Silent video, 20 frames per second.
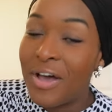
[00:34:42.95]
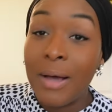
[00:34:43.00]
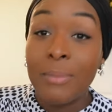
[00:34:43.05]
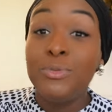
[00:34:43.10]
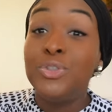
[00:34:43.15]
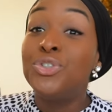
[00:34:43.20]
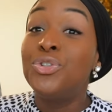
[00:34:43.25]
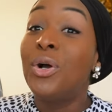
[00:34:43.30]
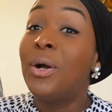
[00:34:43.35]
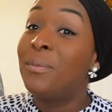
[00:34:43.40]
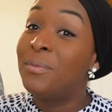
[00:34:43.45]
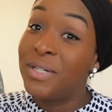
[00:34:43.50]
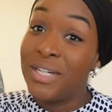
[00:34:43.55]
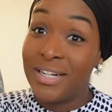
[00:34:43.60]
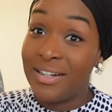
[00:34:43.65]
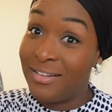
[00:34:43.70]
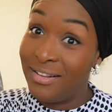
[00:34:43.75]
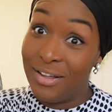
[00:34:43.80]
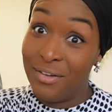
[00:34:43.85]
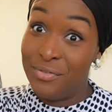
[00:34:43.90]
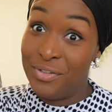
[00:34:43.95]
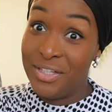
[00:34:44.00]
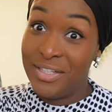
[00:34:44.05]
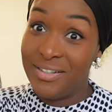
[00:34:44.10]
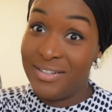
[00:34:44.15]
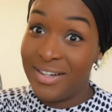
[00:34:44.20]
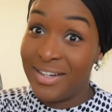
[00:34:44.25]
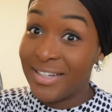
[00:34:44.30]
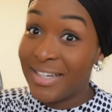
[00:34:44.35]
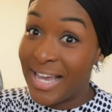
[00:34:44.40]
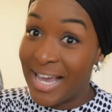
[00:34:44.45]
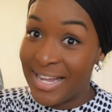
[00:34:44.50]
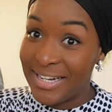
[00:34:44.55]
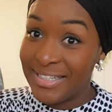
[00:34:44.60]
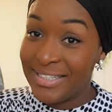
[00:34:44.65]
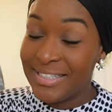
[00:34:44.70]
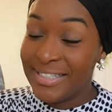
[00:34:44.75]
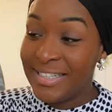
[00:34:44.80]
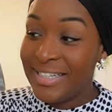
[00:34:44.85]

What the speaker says: I'm sure I'm gonna love it again.